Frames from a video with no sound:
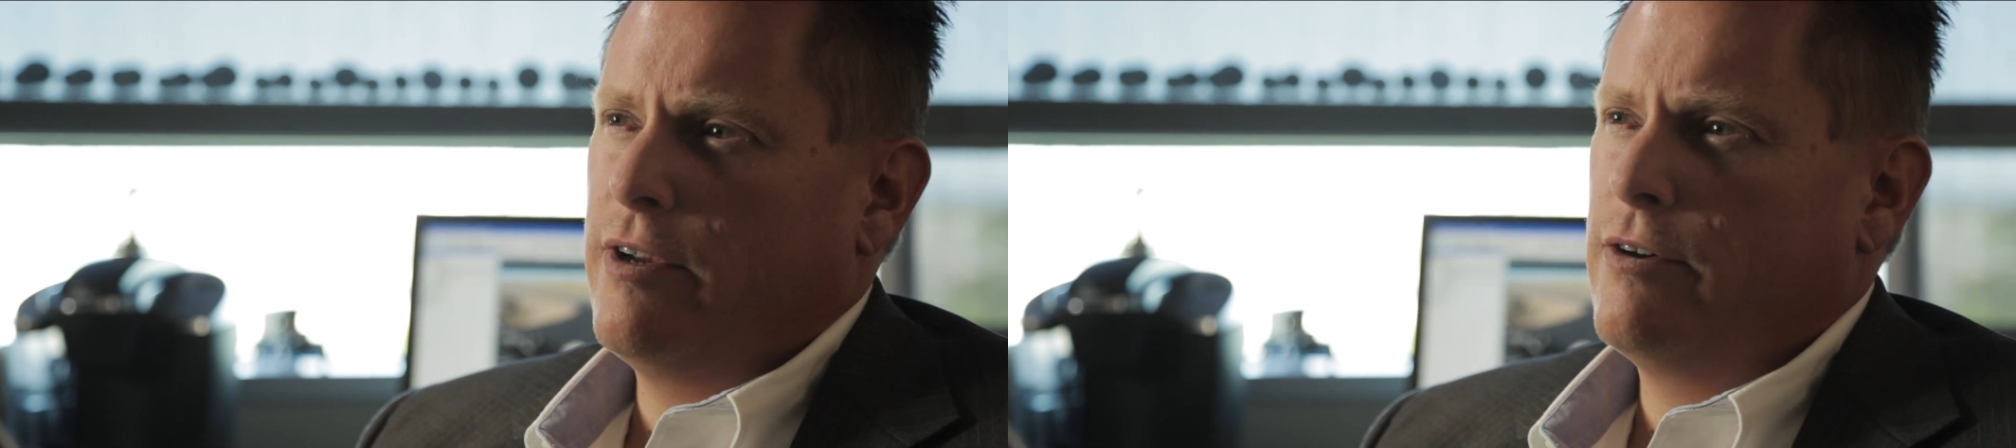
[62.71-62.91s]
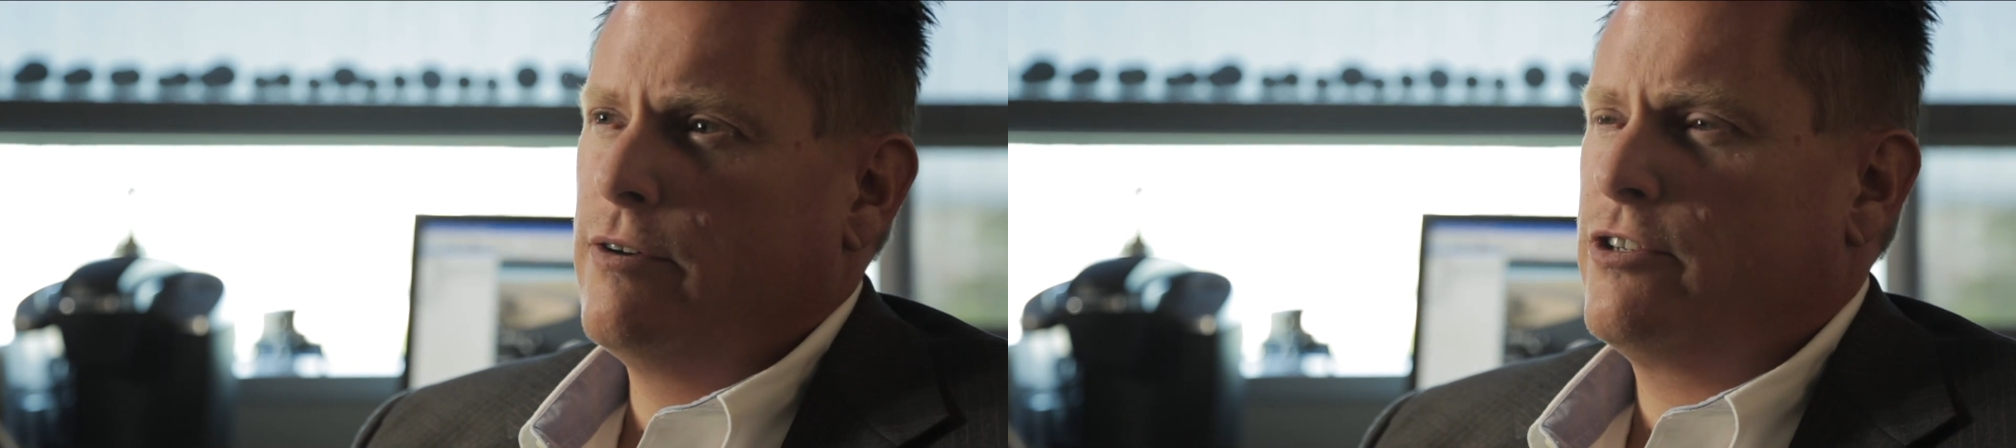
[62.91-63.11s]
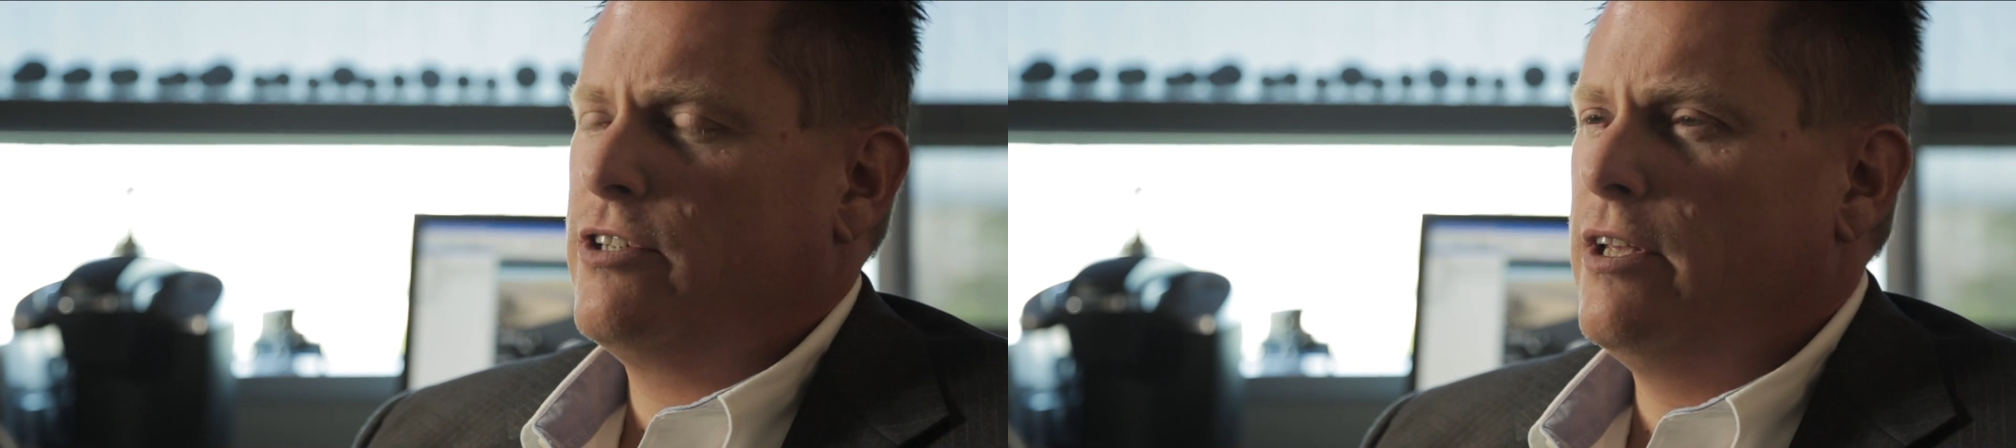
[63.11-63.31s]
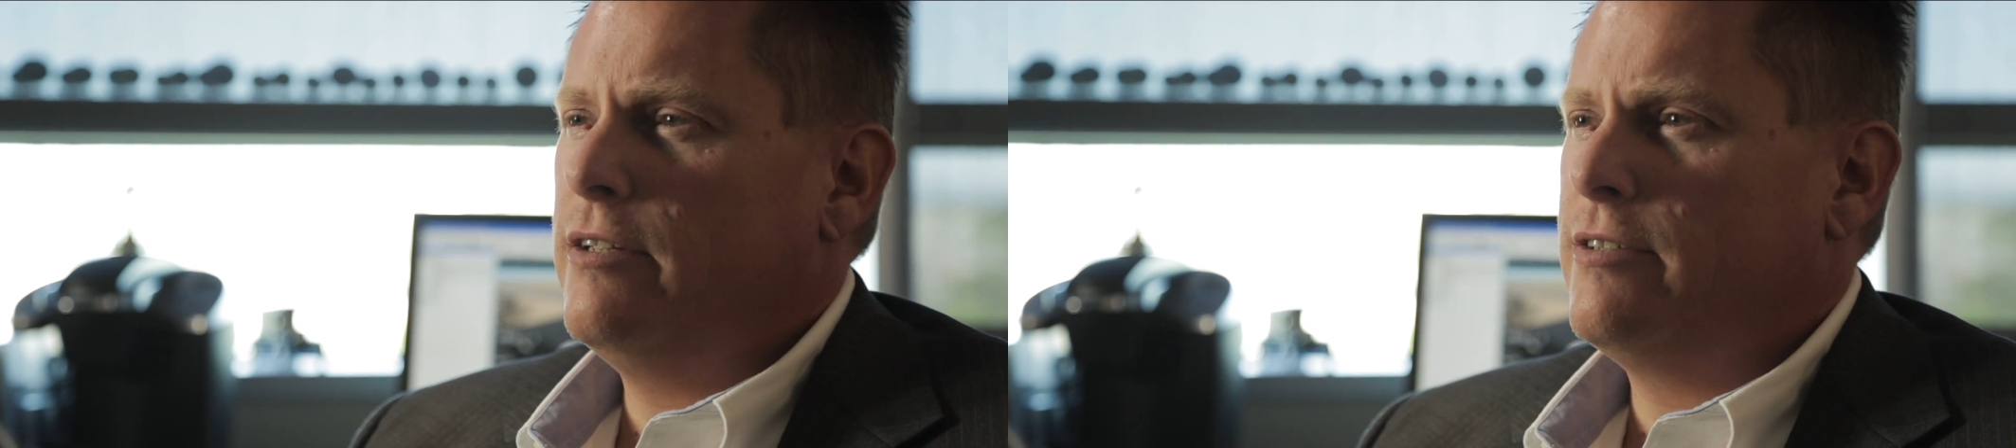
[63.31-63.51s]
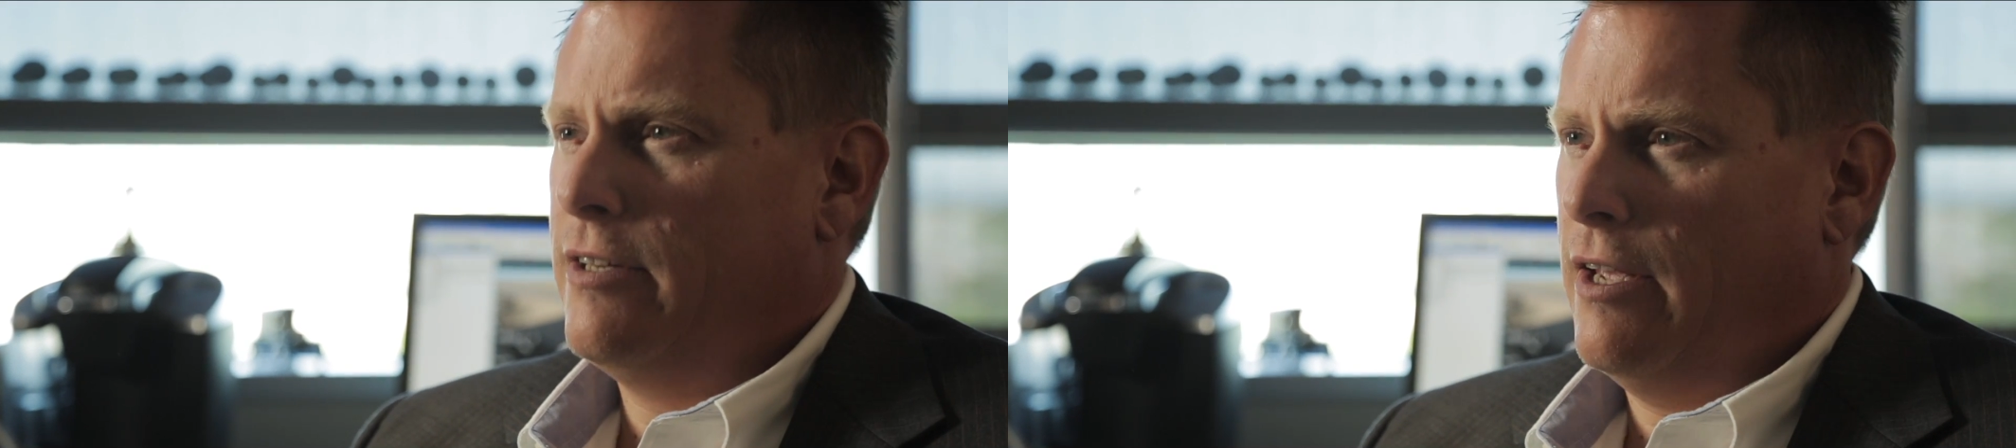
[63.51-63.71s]
we're
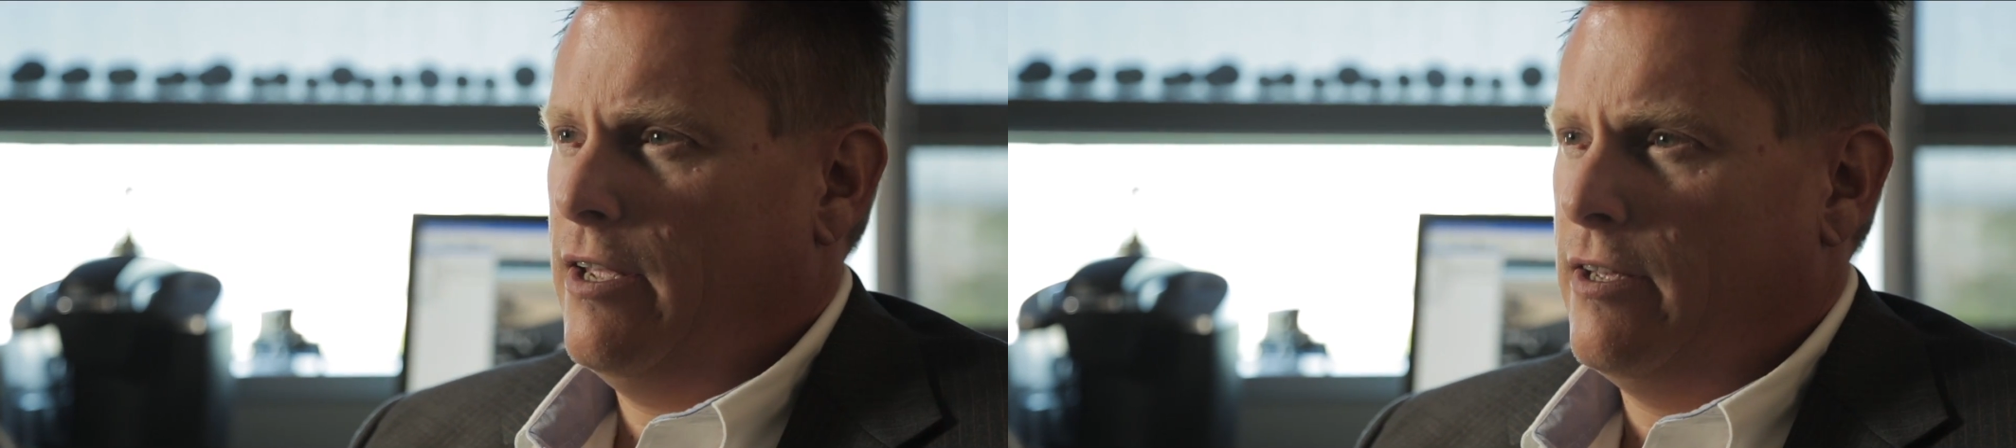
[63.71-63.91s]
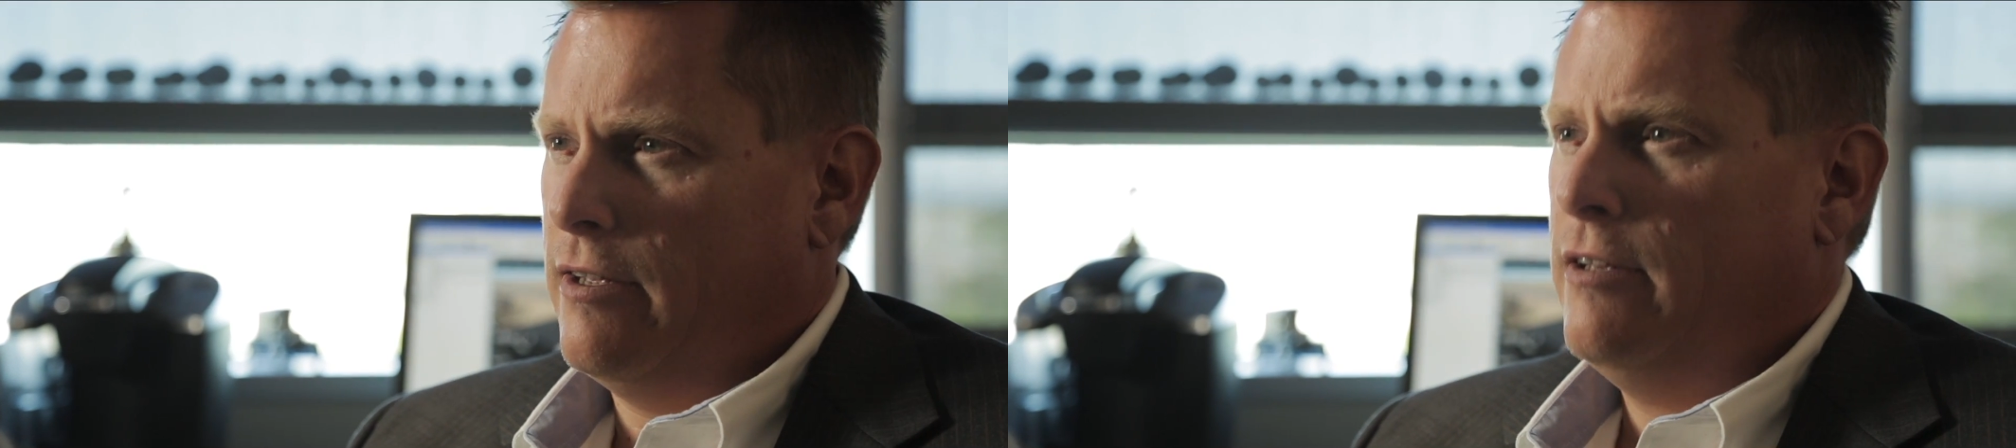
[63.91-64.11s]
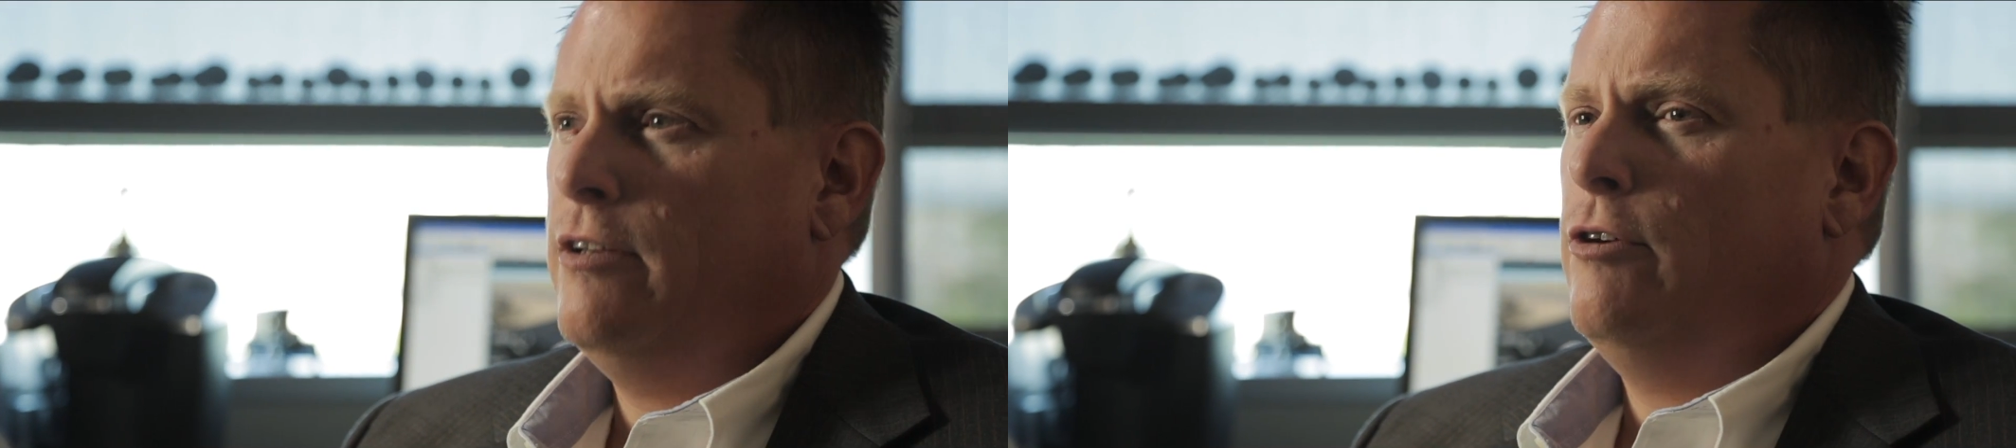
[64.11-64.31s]
seeing today